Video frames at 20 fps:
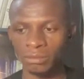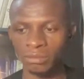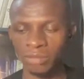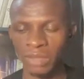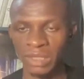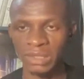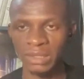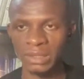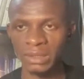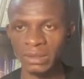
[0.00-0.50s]

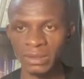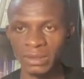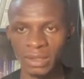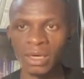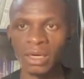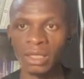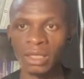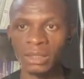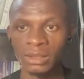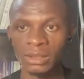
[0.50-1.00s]
person's
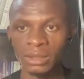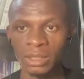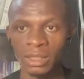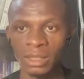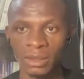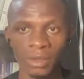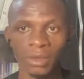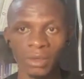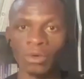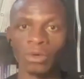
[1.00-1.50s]
hand
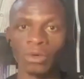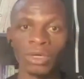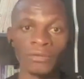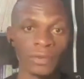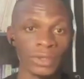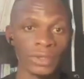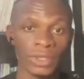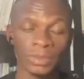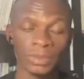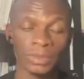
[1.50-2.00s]
on
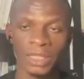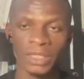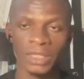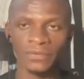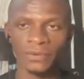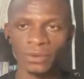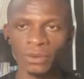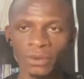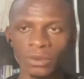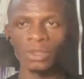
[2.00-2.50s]
every
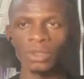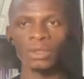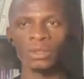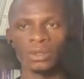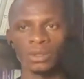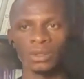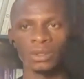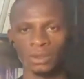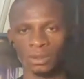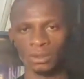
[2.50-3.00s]
smartphone.
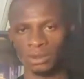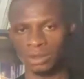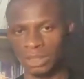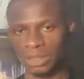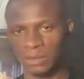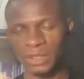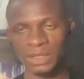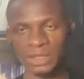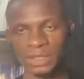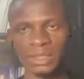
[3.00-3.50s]

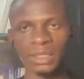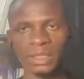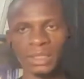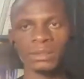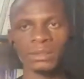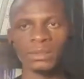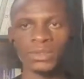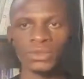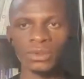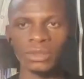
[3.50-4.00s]
There is
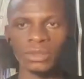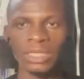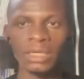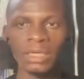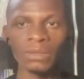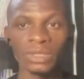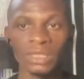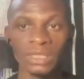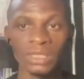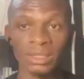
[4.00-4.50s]
that. So
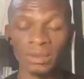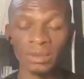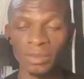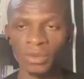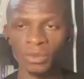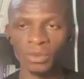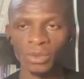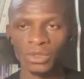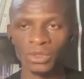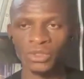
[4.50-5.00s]
that would
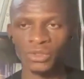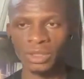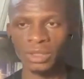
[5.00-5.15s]
determine what